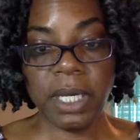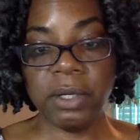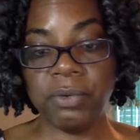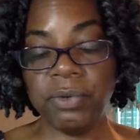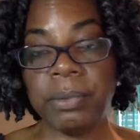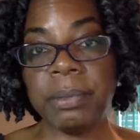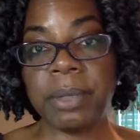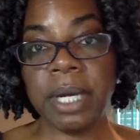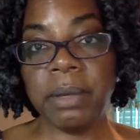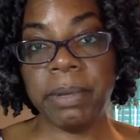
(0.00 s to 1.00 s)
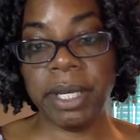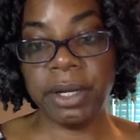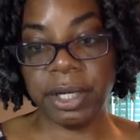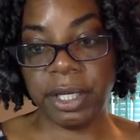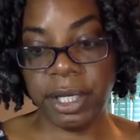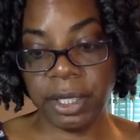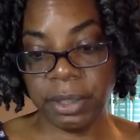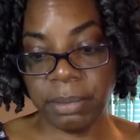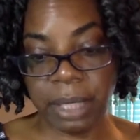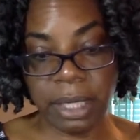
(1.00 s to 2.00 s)
I don't remember how many are in
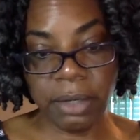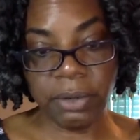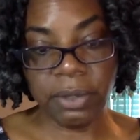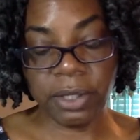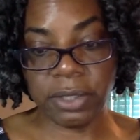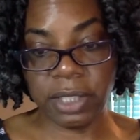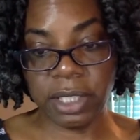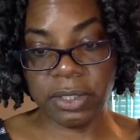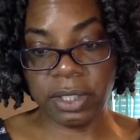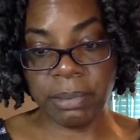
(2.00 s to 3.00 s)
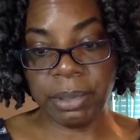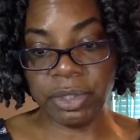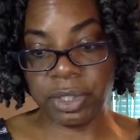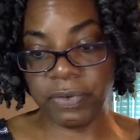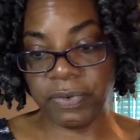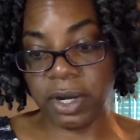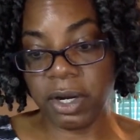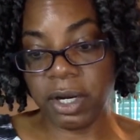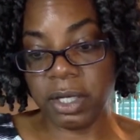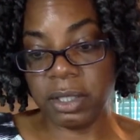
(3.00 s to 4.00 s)
here, but I know that it's, it's a bunch of
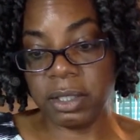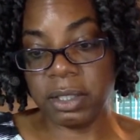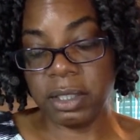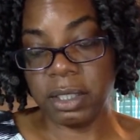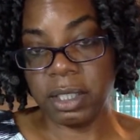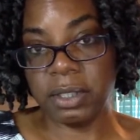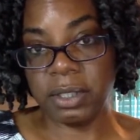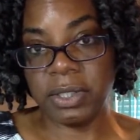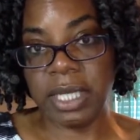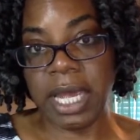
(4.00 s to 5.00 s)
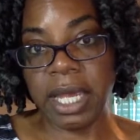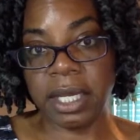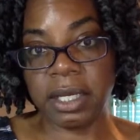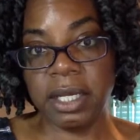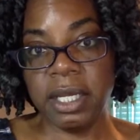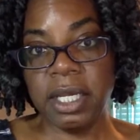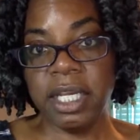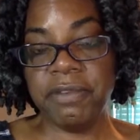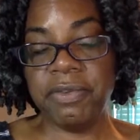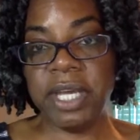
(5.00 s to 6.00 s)
cards. It's a stack.
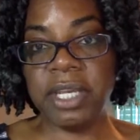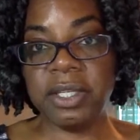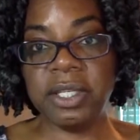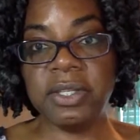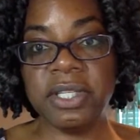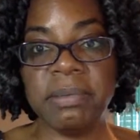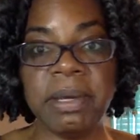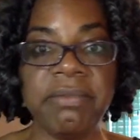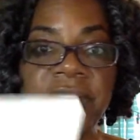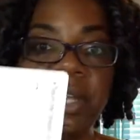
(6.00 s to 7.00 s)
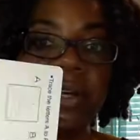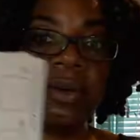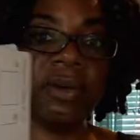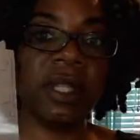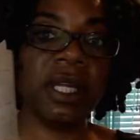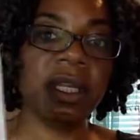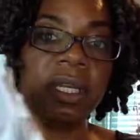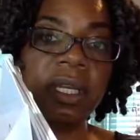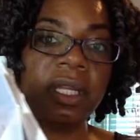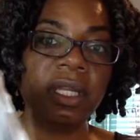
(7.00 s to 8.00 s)
If you had, didn't see my video, then
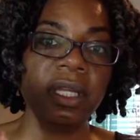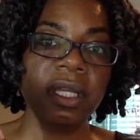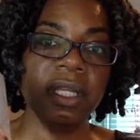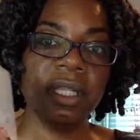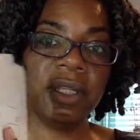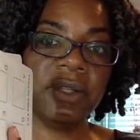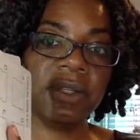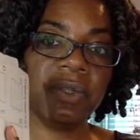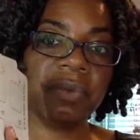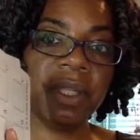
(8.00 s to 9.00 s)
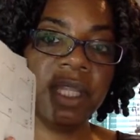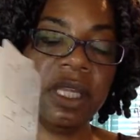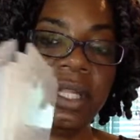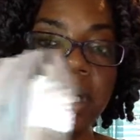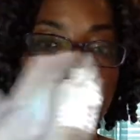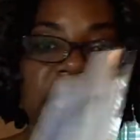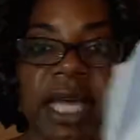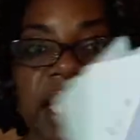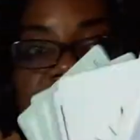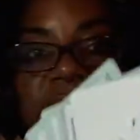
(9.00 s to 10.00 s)
this is what they look
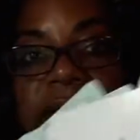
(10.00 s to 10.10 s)
like.